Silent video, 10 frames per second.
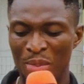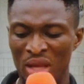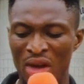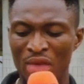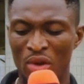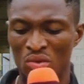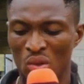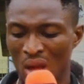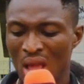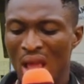on page 5
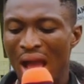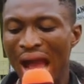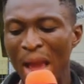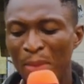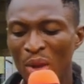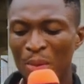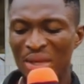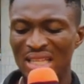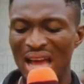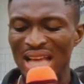also.
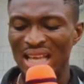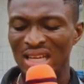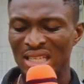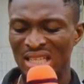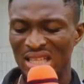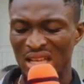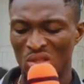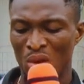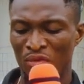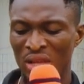"IPOB denies
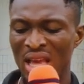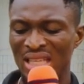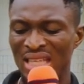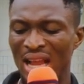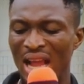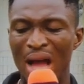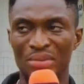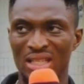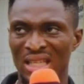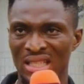existence of ESN
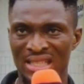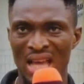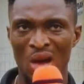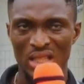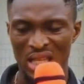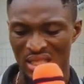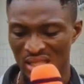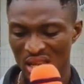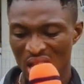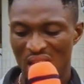camps in
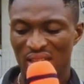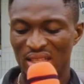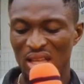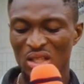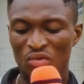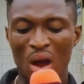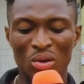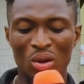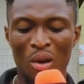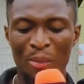Southeast." Details is
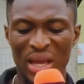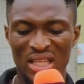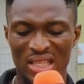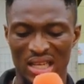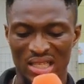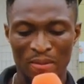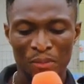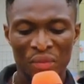found on page 6.